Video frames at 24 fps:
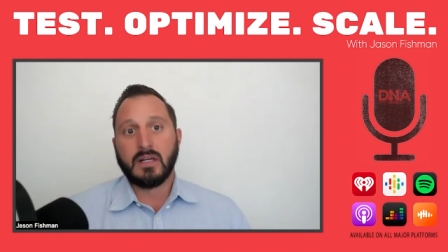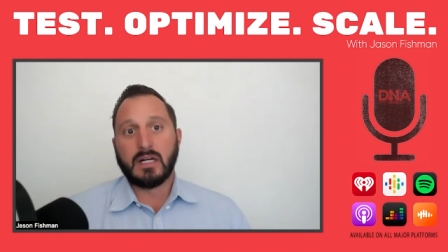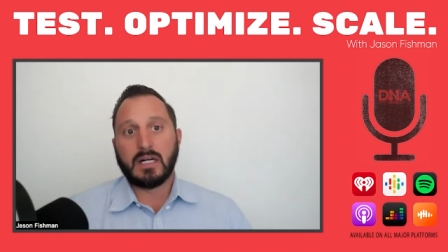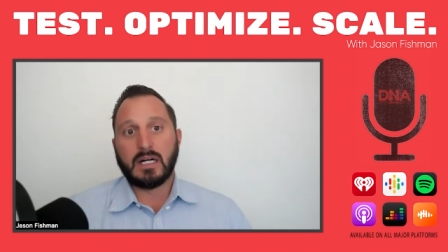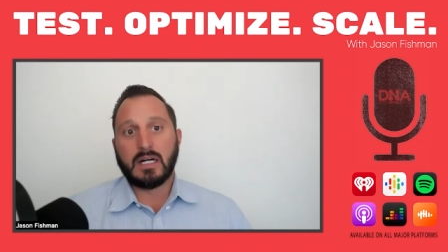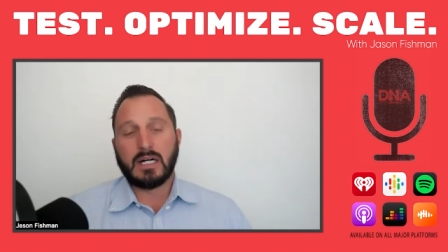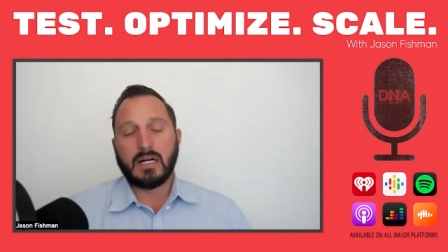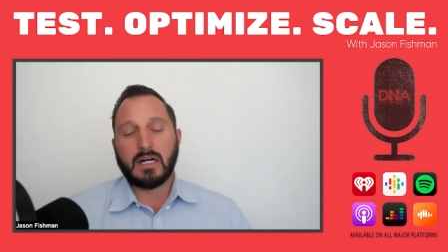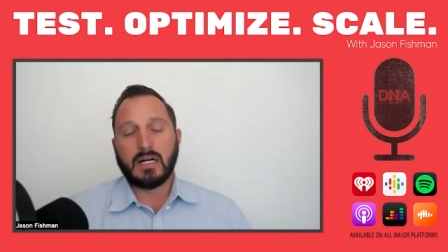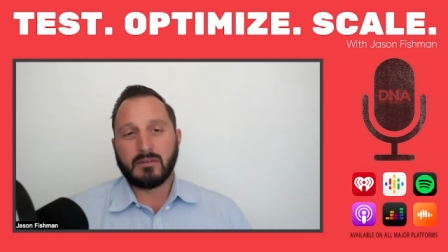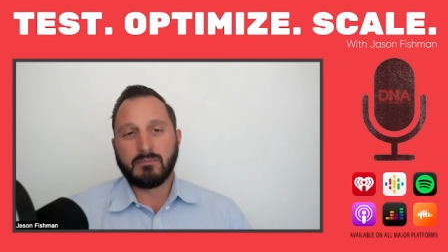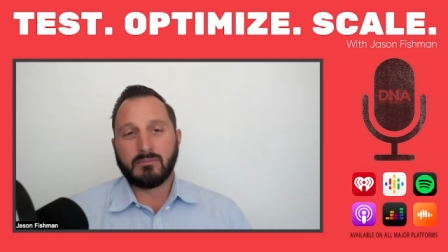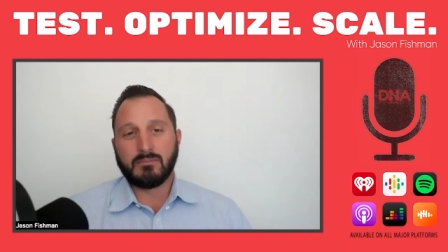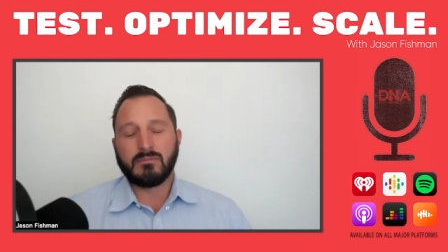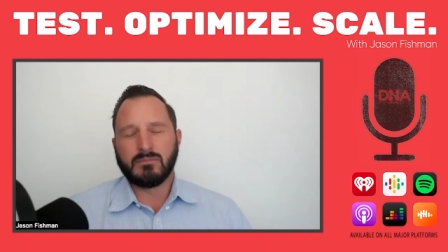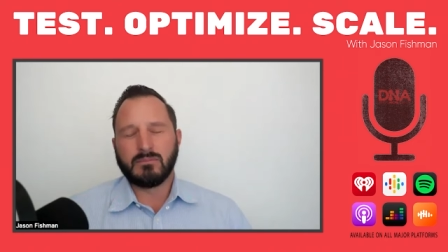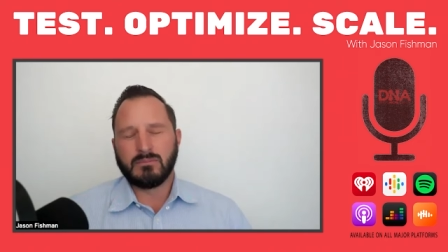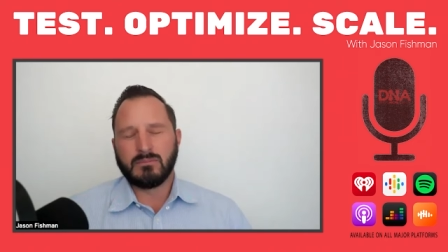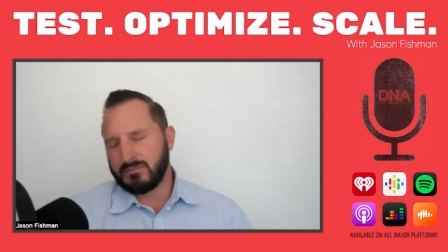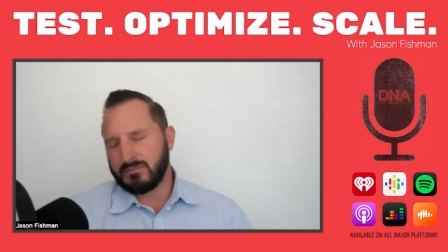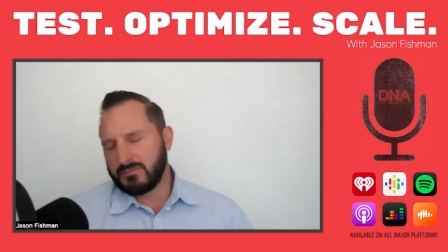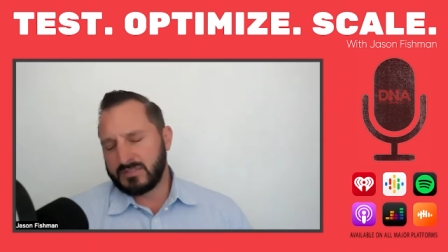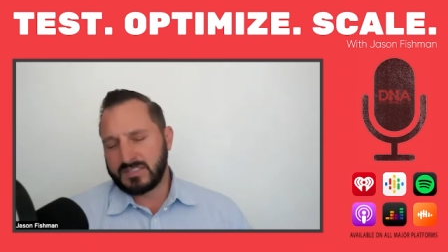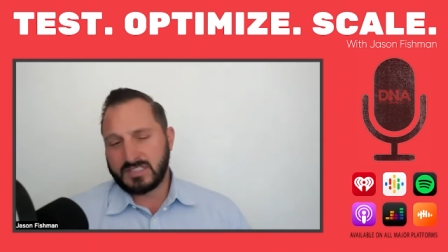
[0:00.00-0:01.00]
uh,
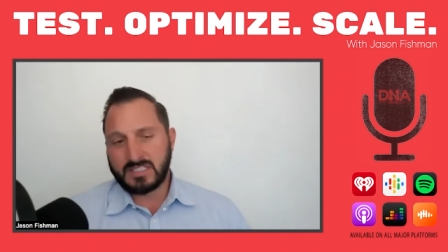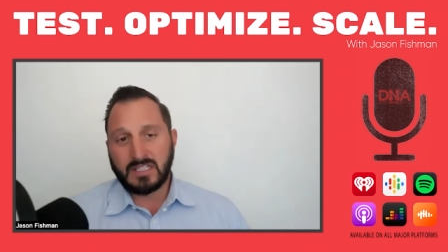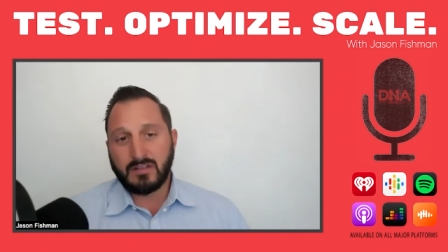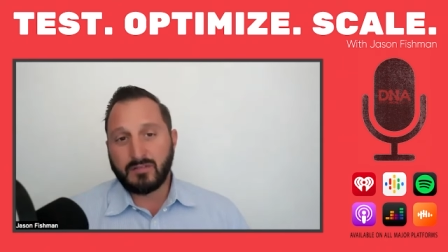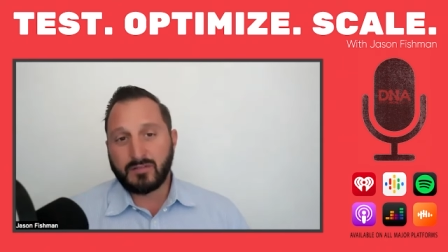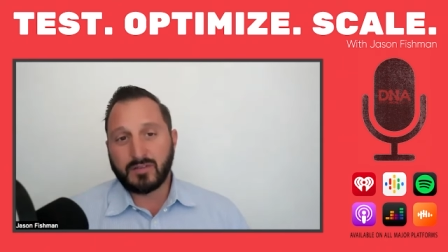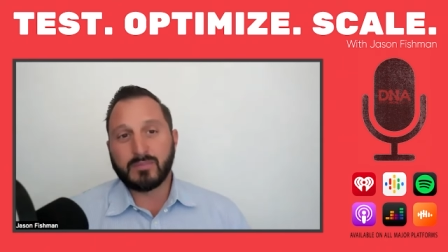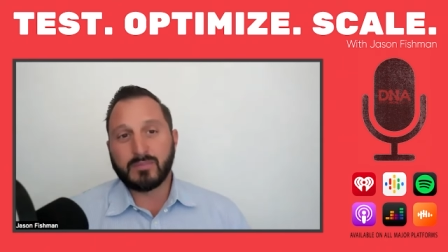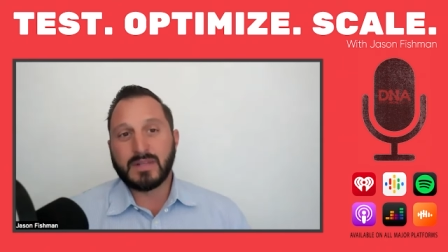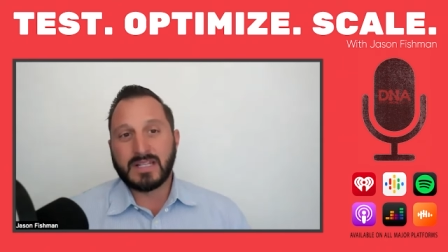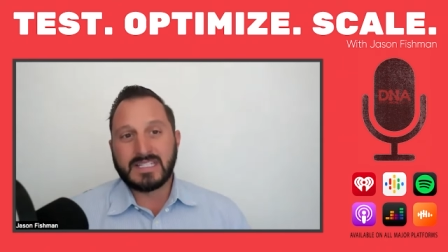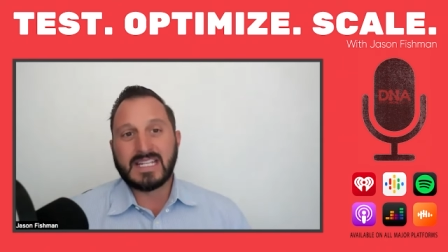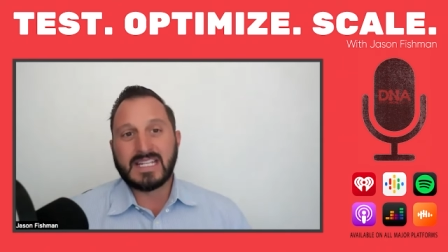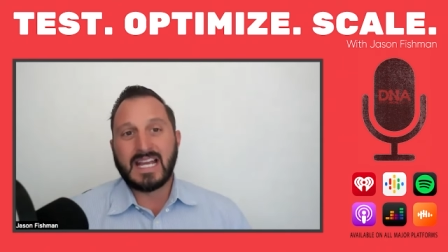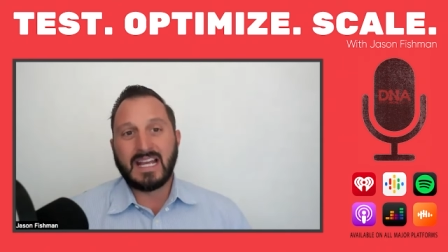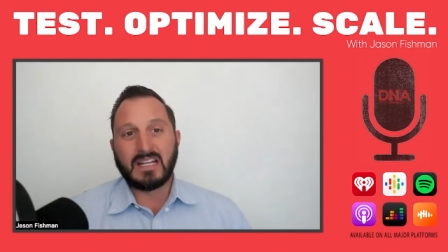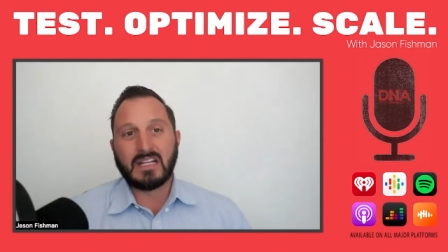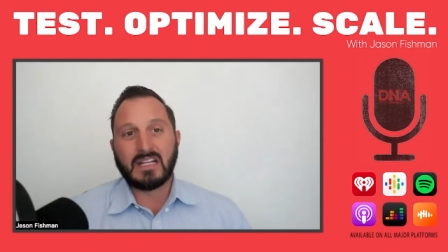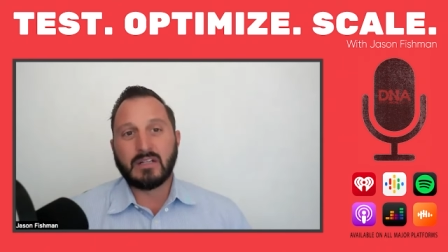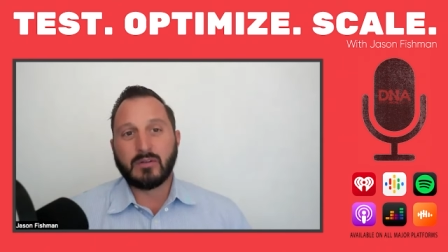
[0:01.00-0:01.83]
see from the data.